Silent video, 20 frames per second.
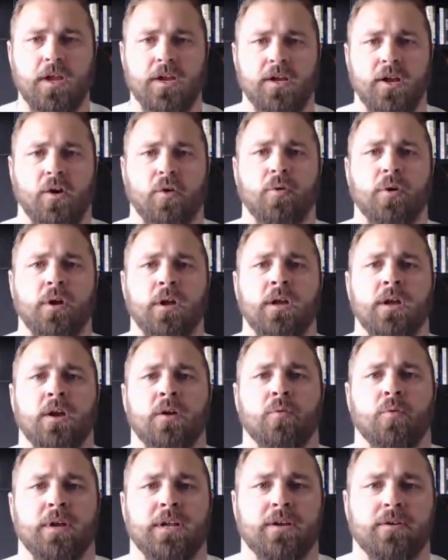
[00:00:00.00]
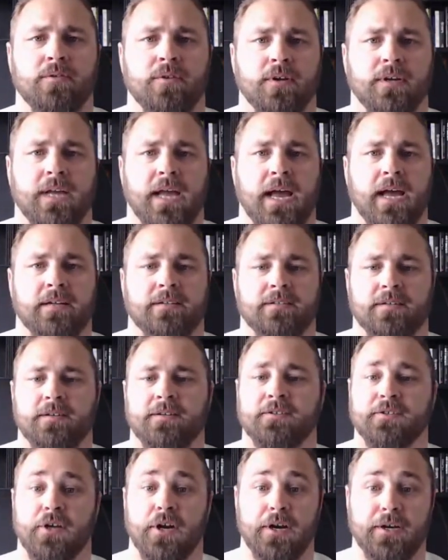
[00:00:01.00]
you know when you look at
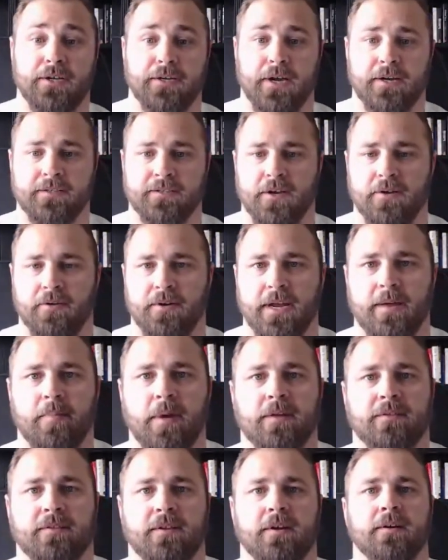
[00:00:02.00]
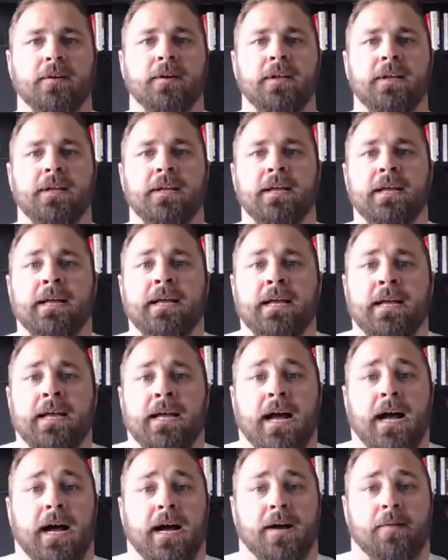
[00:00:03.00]
sorry dogs going ape out there
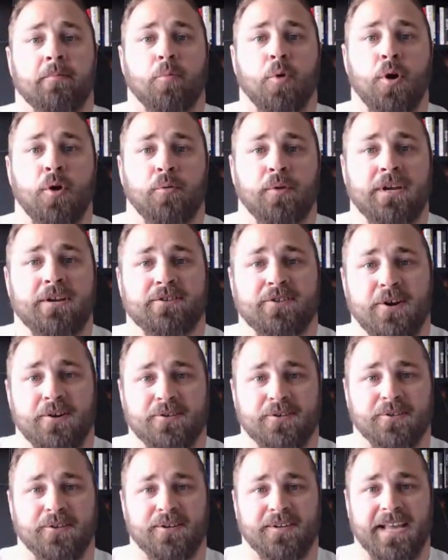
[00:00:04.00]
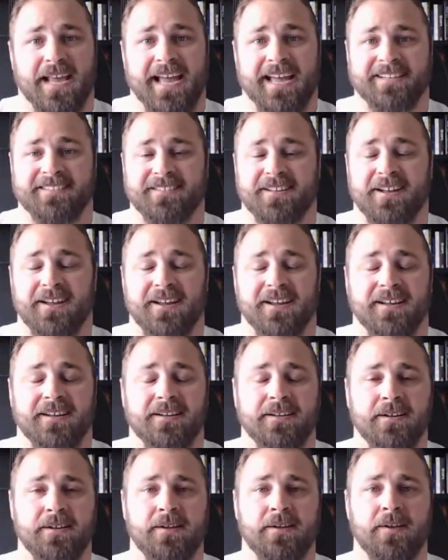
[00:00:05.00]
um, when you start to look at
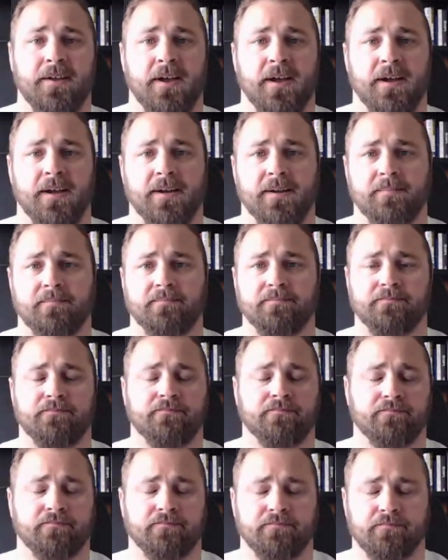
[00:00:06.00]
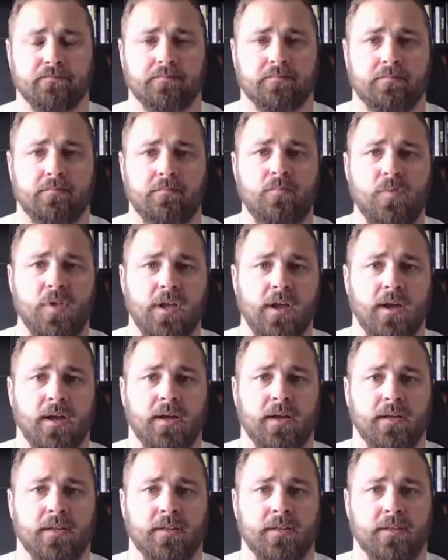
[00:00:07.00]
uh, um,
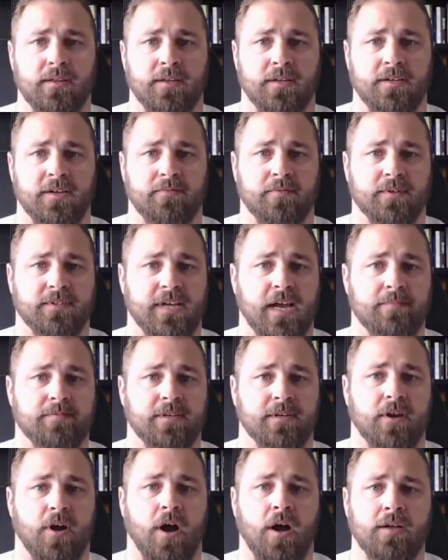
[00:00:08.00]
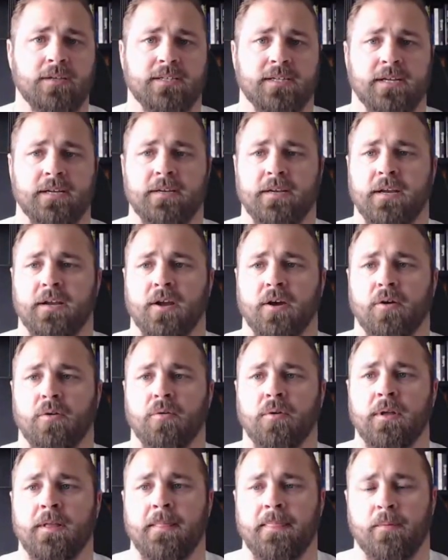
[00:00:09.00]
uh, the different types of content you
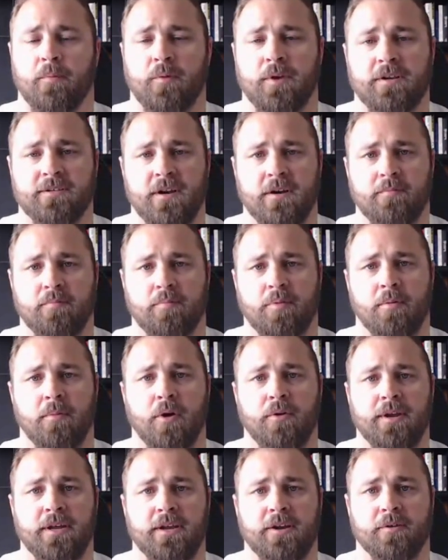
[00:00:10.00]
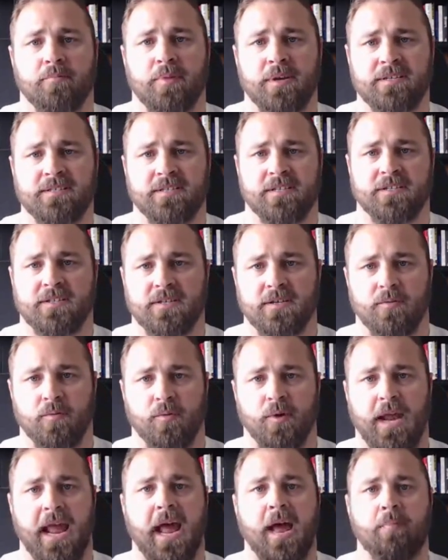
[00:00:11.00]
know when you start promoting your business
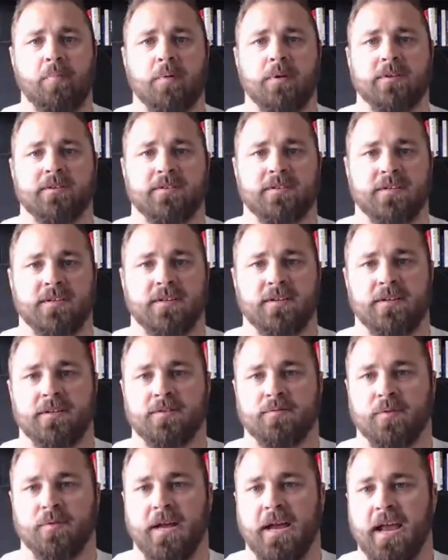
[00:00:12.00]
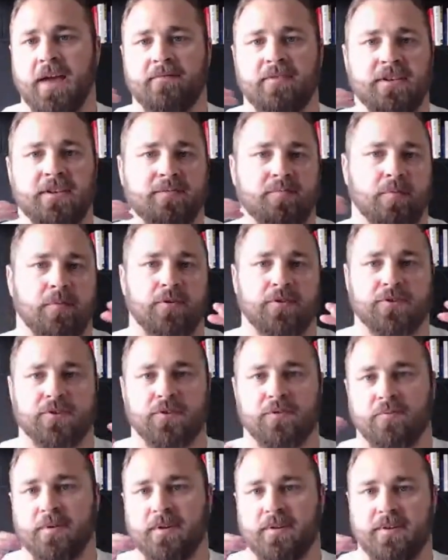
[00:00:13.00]
what happens is when i have these
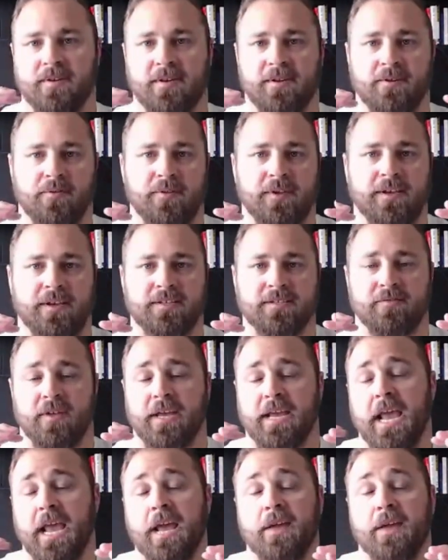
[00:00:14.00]
promotional you know things of like